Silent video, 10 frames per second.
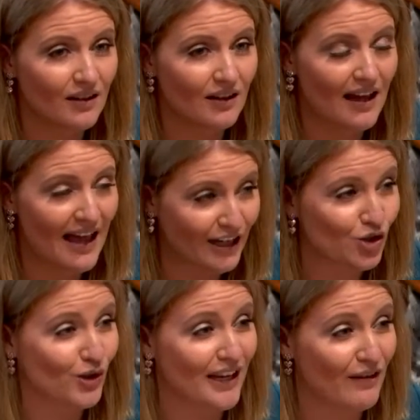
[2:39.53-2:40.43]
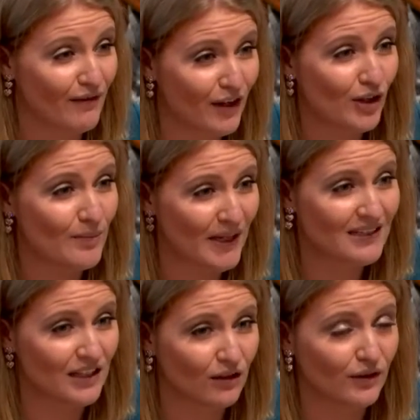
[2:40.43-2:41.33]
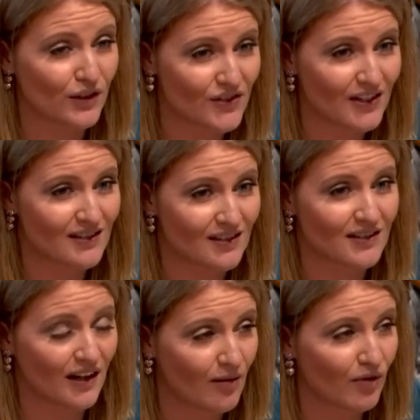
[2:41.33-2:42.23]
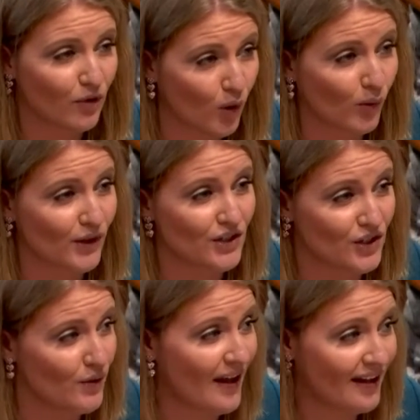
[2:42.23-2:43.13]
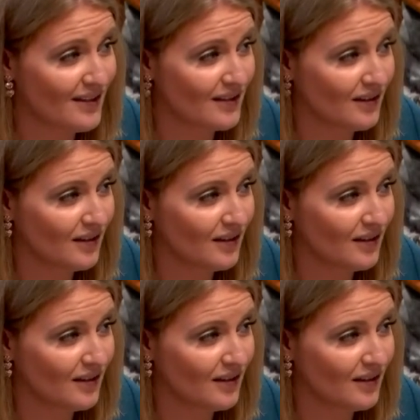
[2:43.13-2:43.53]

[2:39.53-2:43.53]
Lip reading: actually a very big deal for a citizen to come forward and do that.